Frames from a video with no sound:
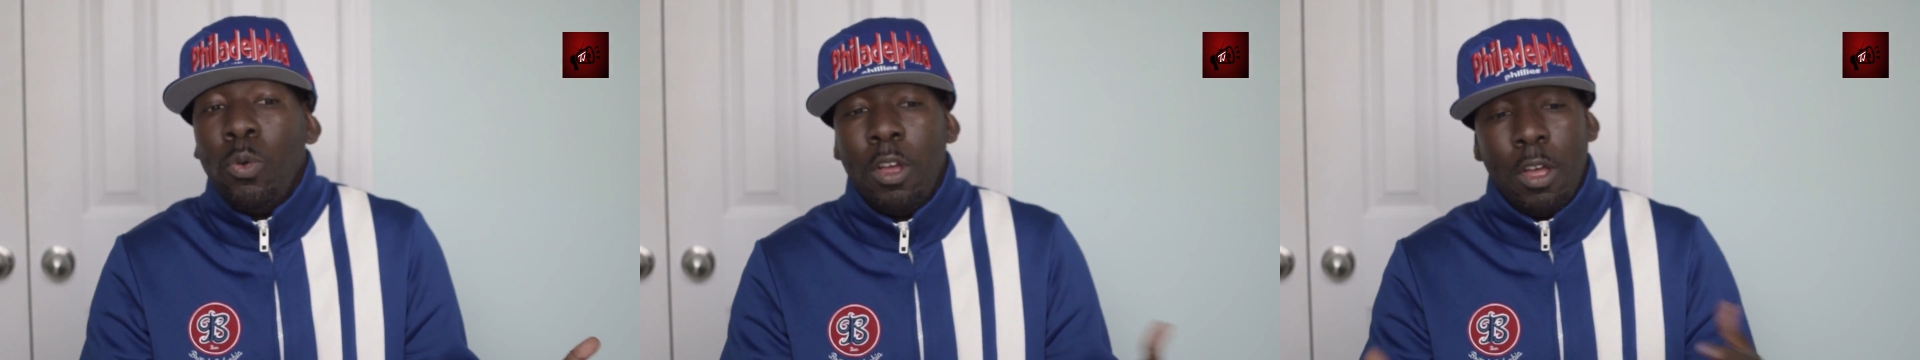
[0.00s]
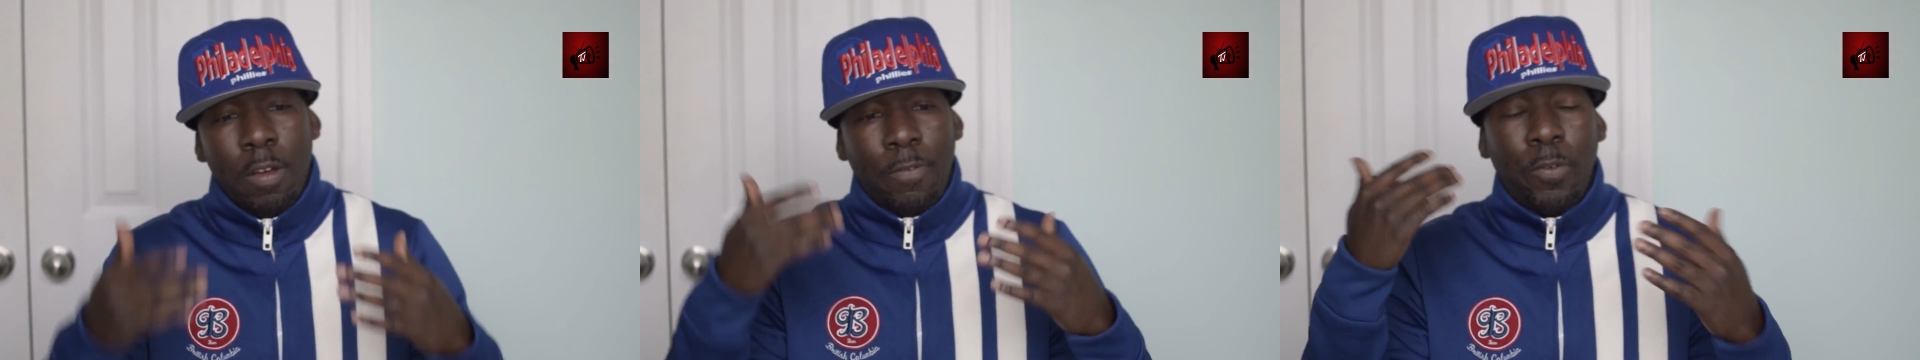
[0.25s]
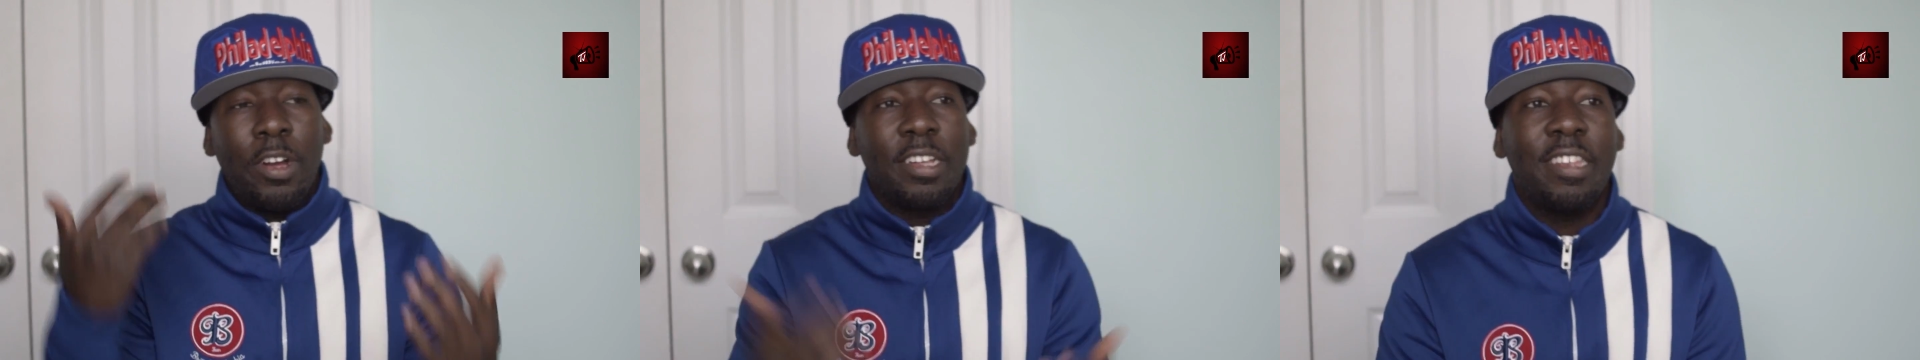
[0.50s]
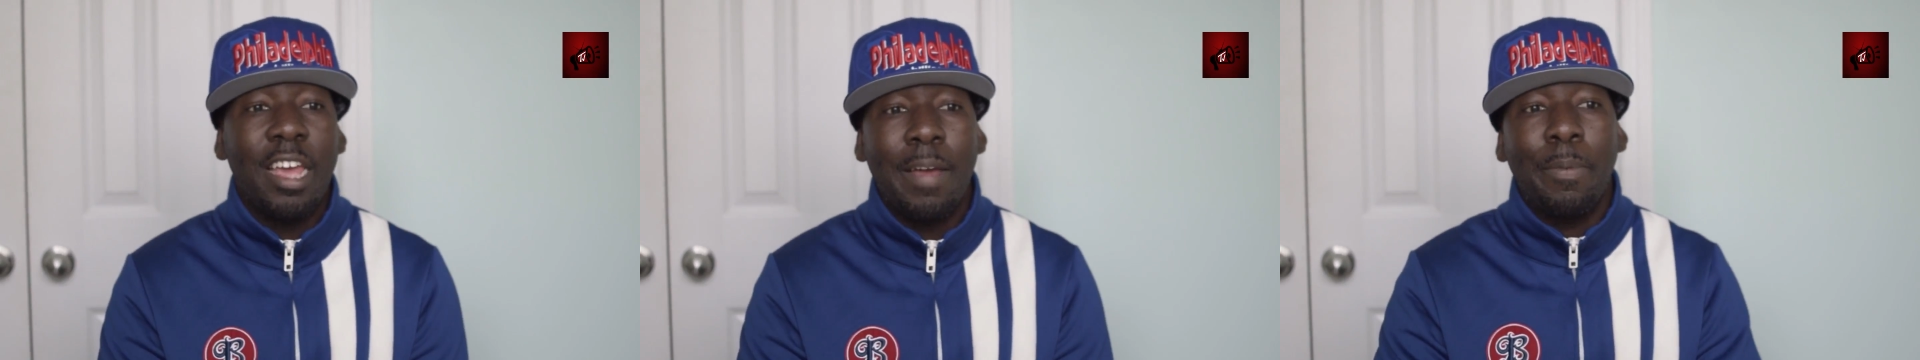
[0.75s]
For
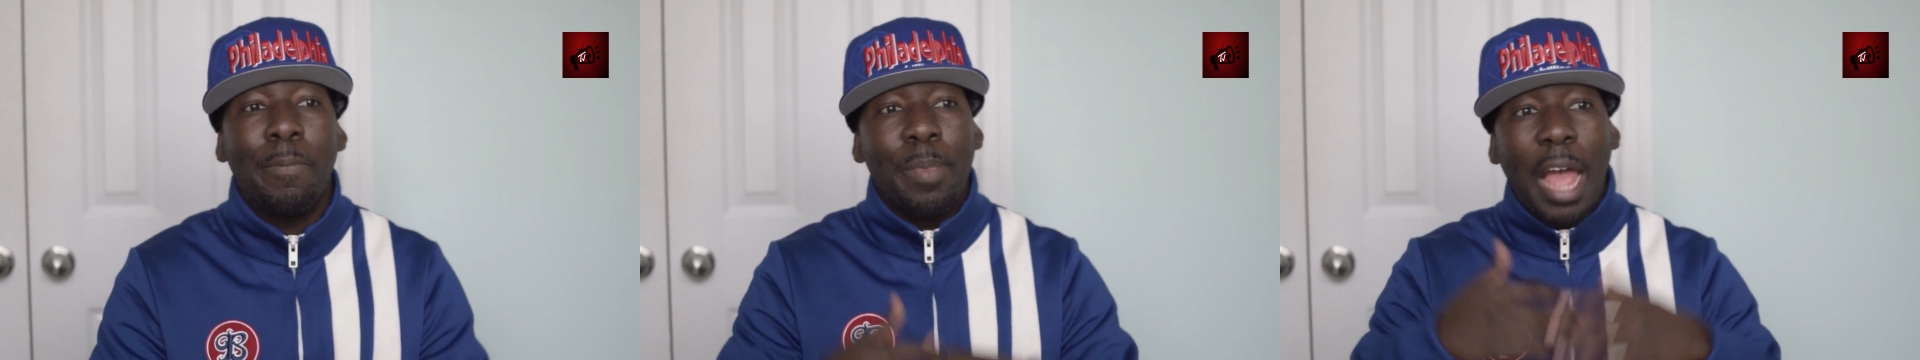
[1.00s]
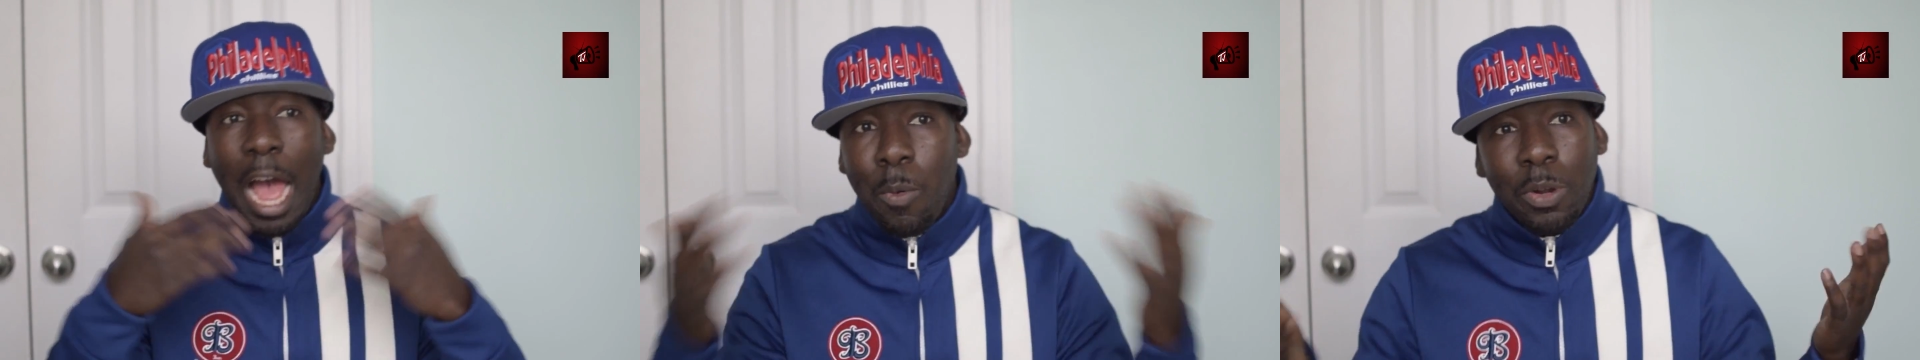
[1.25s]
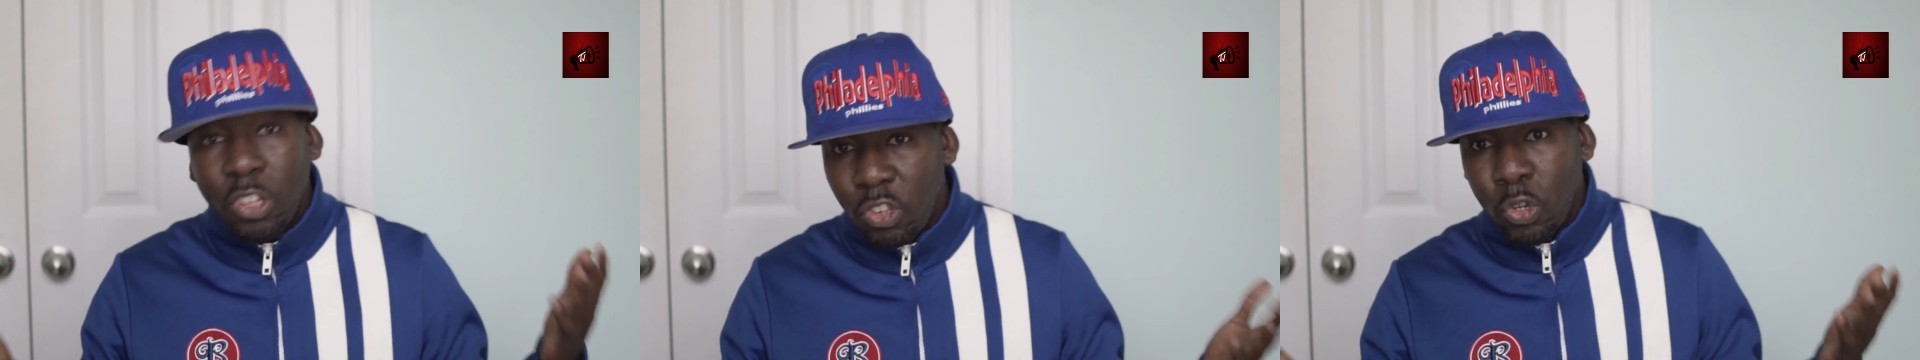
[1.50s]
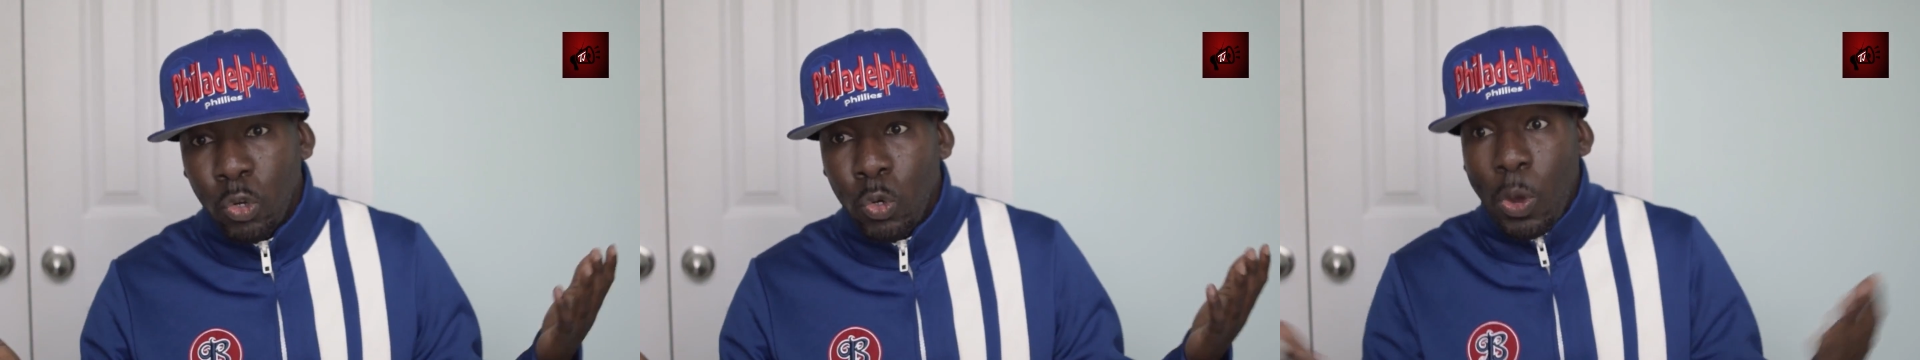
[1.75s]
example, I went to
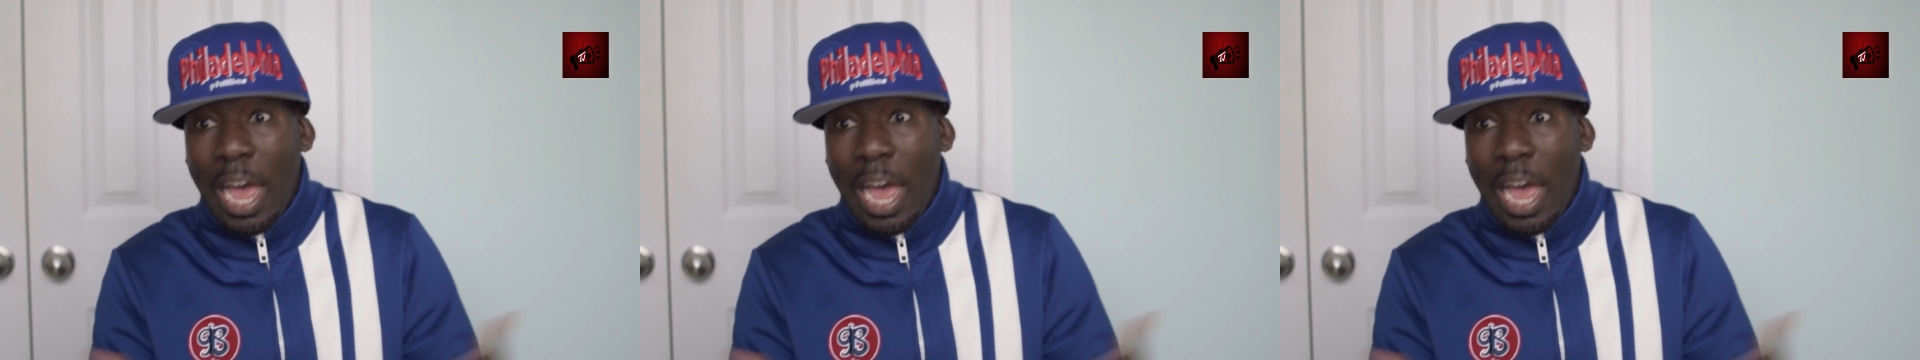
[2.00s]
school,